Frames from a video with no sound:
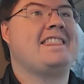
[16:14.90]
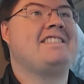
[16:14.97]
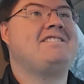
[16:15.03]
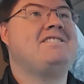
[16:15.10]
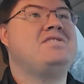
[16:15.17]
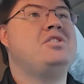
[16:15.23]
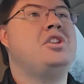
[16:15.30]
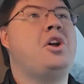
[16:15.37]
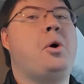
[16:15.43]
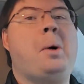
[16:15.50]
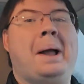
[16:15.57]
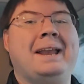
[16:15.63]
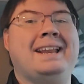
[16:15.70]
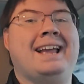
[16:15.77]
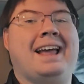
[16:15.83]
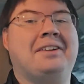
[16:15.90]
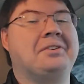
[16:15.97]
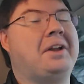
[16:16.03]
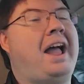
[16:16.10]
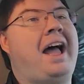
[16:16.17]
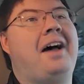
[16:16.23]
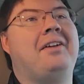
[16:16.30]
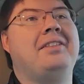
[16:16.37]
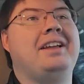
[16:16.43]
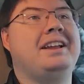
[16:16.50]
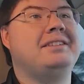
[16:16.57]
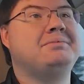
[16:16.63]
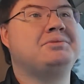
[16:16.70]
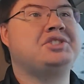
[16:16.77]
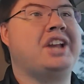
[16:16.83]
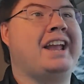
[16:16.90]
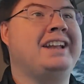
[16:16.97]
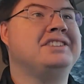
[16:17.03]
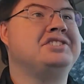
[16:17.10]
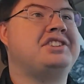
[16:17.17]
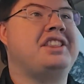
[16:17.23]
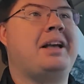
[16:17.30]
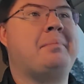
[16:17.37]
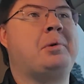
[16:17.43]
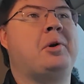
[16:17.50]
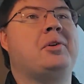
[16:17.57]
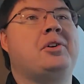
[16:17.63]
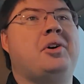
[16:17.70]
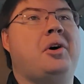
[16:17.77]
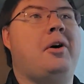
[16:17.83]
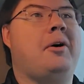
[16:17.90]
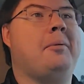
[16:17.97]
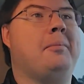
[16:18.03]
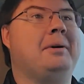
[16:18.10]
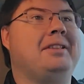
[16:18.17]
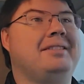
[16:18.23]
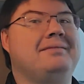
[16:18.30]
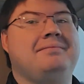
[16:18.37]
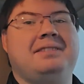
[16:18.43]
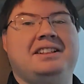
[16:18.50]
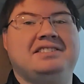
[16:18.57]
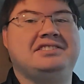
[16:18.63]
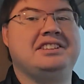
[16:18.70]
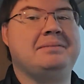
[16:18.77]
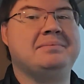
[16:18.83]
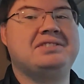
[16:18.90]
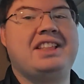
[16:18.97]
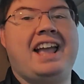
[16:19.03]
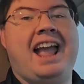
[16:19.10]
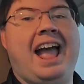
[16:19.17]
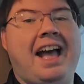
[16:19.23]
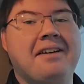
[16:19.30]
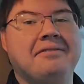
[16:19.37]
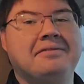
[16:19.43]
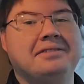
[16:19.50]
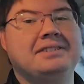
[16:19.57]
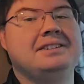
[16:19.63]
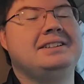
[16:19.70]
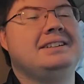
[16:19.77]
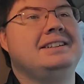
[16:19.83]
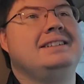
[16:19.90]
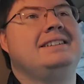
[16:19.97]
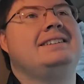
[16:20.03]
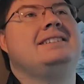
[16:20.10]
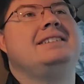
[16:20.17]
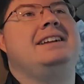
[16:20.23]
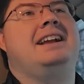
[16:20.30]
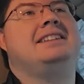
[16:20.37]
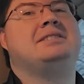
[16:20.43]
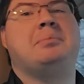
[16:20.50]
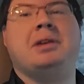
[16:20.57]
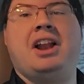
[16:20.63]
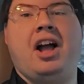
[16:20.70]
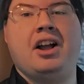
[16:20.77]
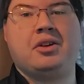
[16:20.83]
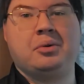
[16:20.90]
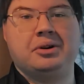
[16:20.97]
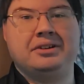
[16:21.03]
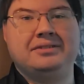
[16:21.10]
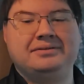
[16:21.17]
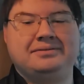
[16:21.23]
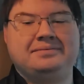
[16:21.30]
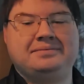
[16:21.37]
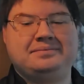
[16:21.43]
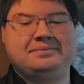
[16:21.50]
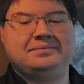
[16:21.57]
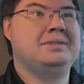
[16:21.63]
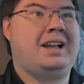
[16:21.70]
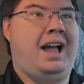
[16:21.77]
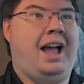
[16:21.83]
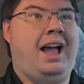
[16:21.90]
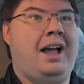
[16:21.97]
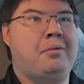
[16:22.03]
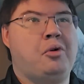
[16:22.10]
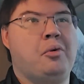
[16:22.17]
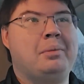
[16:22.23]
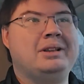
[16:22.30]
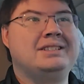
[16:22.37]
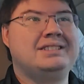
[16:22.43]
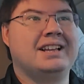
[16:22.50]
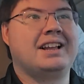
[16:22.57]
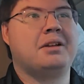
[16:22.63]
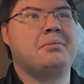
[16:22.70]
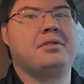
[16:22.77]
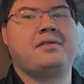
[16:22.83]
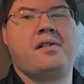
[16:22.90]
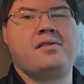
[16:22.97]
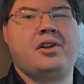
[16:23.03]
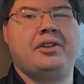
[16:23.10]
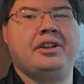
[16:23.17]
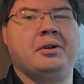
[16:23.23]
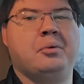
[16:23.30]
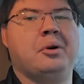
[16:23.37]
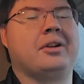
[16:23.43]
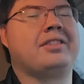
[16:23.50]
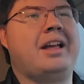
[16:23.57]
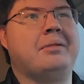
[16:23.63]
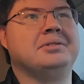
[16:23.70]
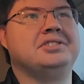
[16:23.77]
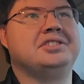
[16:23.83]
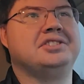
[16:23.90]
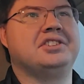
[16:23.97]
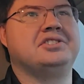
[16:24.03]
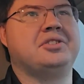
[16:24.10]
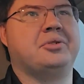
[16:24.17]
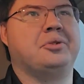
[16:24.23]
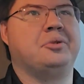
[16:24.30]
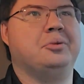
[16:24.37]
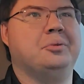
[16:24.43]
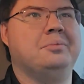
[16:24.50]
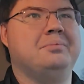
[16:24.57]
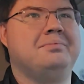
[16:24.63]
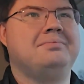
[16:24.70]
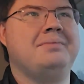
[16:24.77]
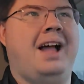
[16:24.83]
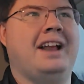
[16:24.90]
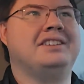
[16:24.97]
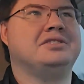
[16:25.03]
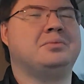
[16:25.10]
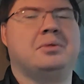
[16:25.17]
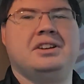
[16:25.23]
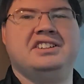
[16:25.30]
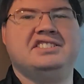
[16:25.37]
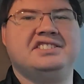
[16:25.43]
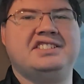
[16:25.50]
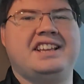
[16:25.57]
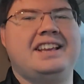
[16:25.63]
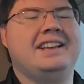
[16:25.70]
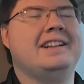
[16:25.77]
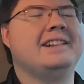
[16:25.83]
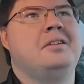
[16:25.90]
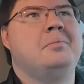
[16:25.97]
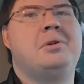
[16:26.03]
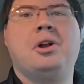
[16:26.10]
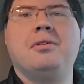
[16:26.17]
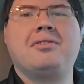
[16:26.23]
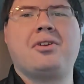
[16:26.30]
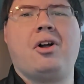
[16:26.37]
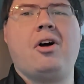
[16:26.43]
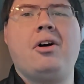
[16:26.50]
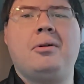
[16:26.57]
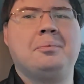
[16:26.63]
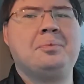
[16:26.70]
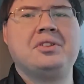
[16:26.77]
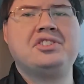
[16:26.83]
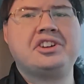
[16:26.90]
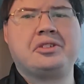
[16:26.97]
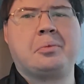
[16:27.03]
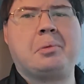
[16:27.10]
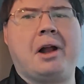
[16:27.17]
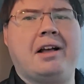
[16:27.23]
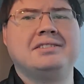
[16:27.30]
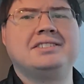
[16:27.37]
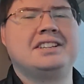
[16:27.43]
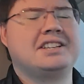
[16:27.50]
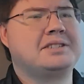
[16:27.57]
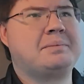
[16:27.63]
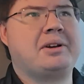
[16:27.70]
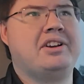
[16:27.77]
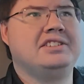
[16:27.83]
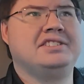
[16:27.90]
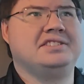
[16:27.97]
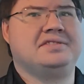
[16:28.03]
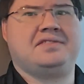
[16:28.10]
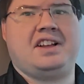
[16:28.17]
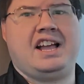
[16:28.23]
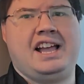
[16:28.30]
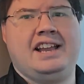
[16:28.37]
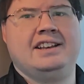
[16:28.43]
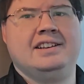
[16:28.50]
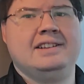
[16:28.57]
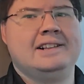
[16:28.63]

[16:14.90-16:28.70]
No idea. I don't know how they changed that protocol, but it seems they have. It's a bit awkward. I won't be sticking with Vivaldi at work. That was just a total, I just wanted to see. But overall, the general browsing experience is fine.